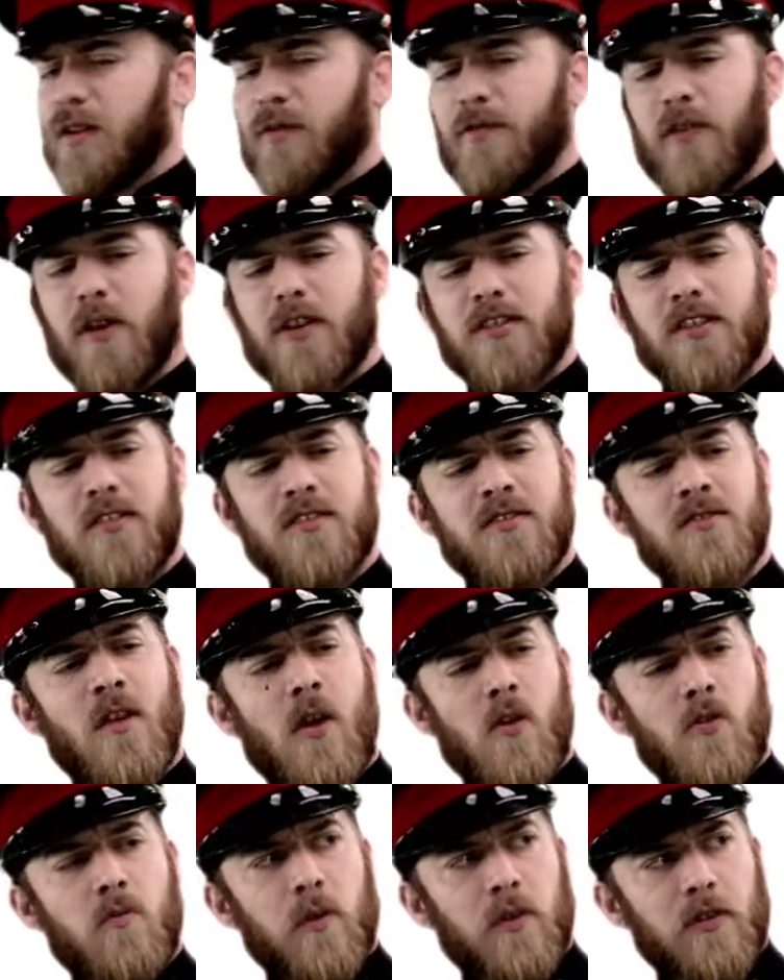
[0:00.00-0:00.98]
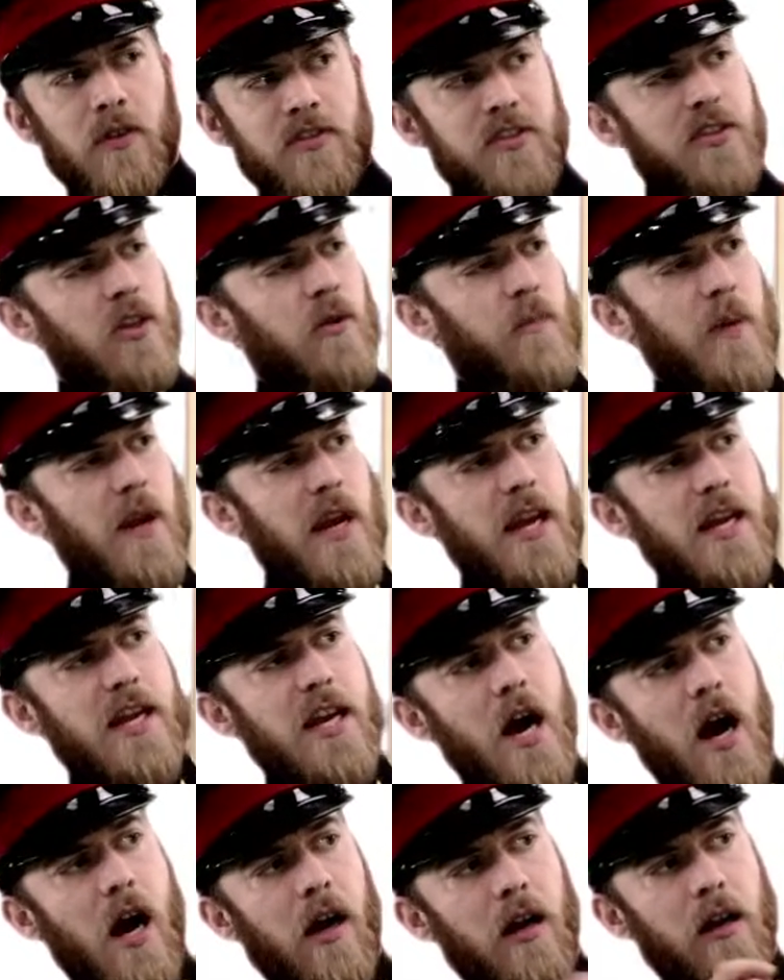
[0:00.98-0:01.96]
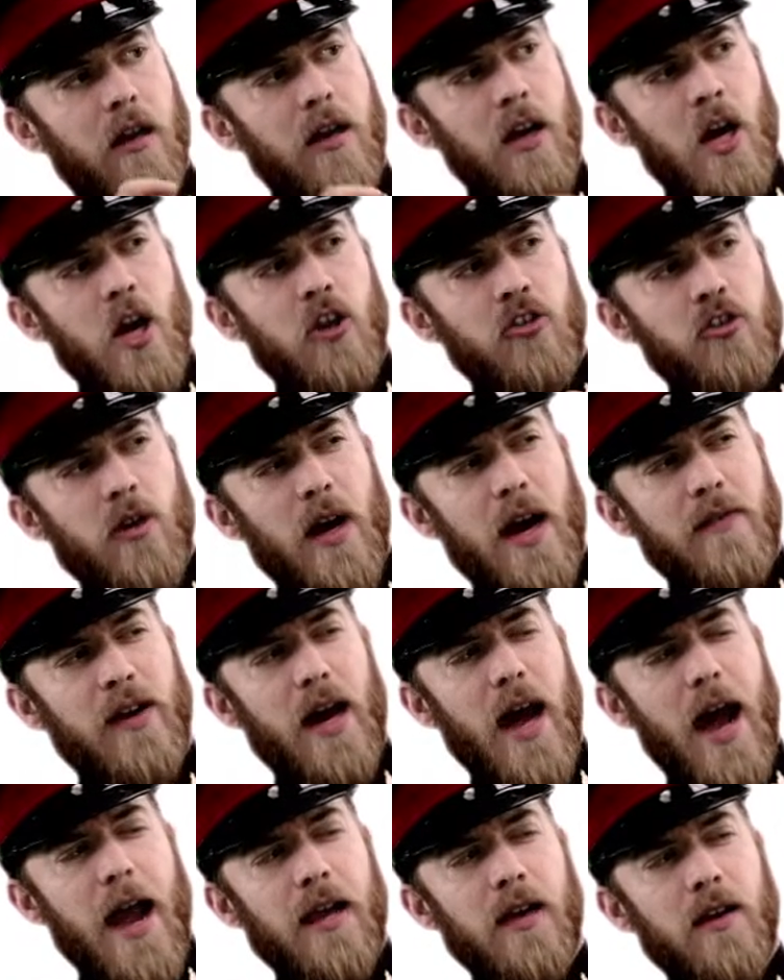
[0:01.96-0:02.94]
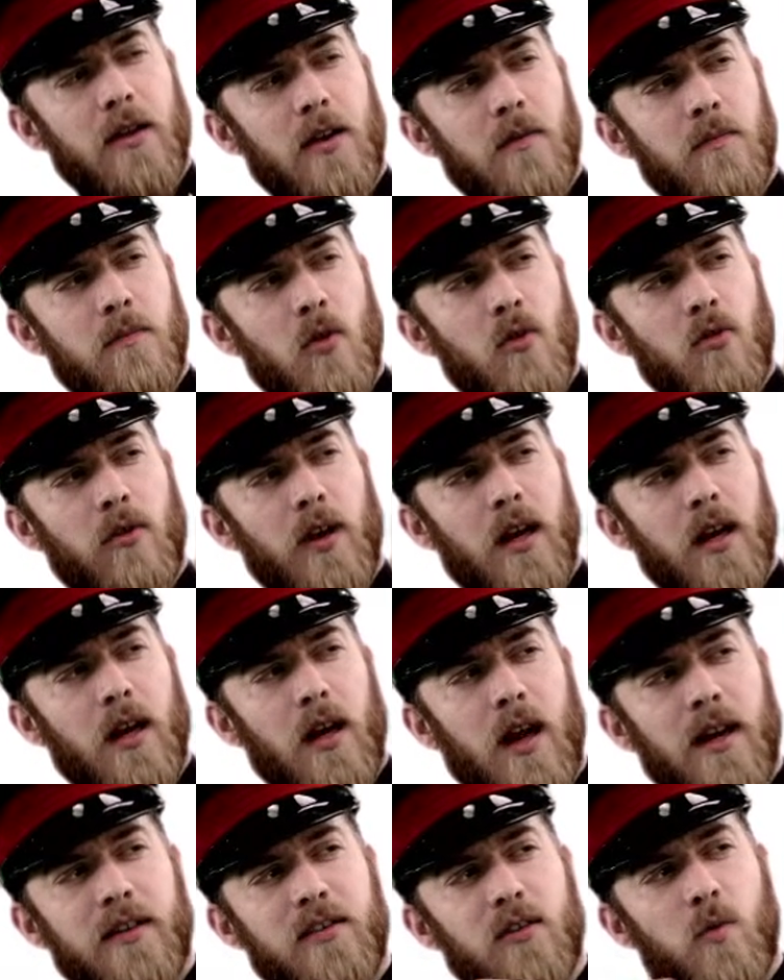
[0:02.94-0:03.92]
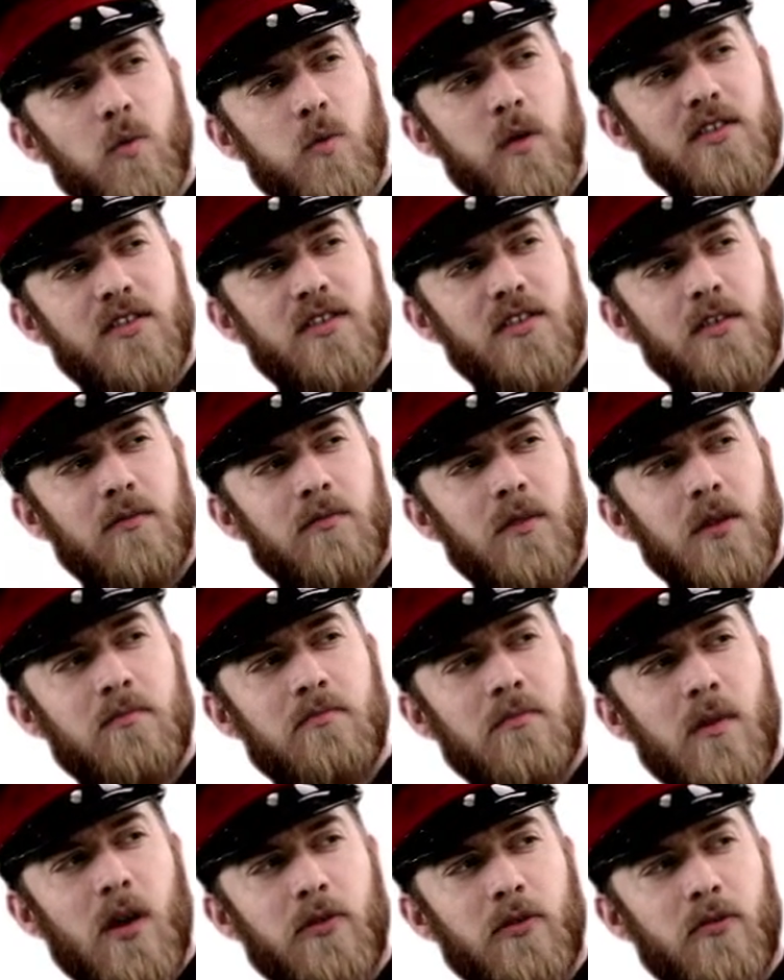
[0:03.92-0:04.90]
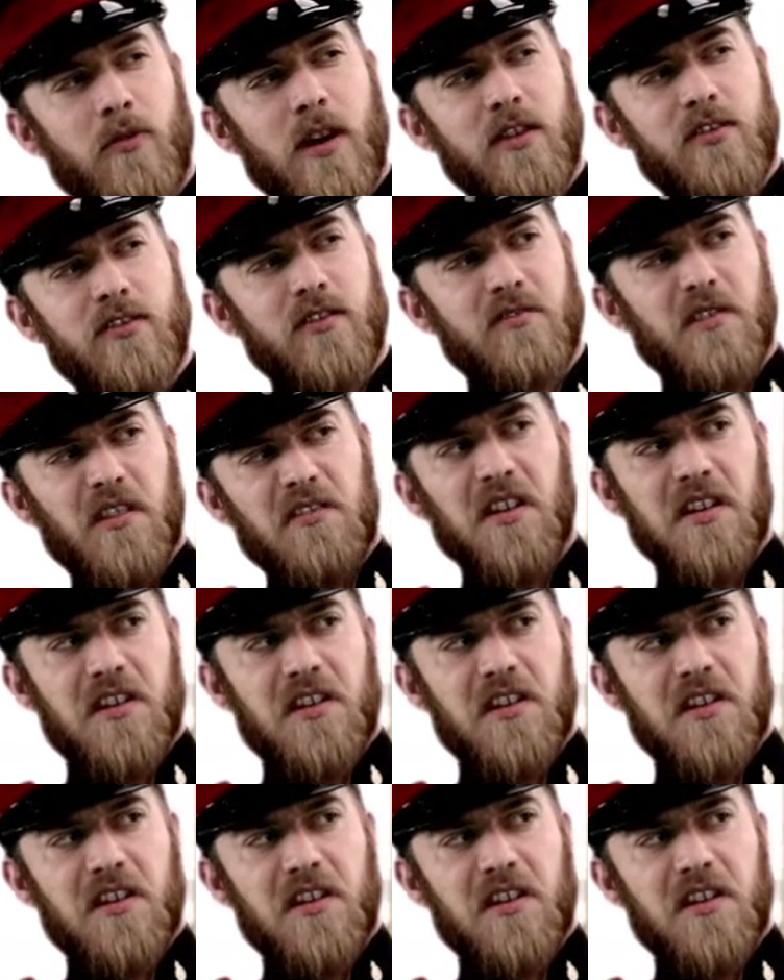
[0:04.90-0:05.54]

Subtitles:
infers his nobleness, that being young should have an anger more inclined to wisdom and moderation than